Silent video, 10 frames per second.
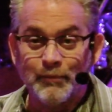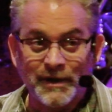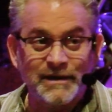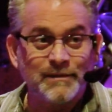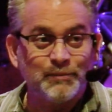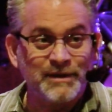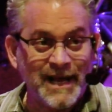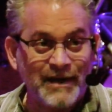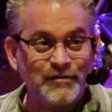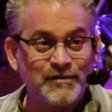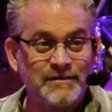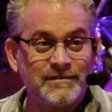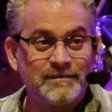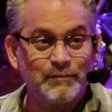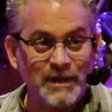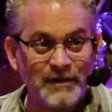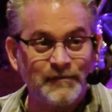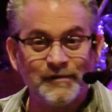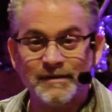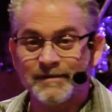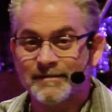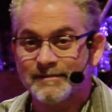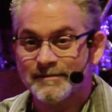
brings protection, blessing,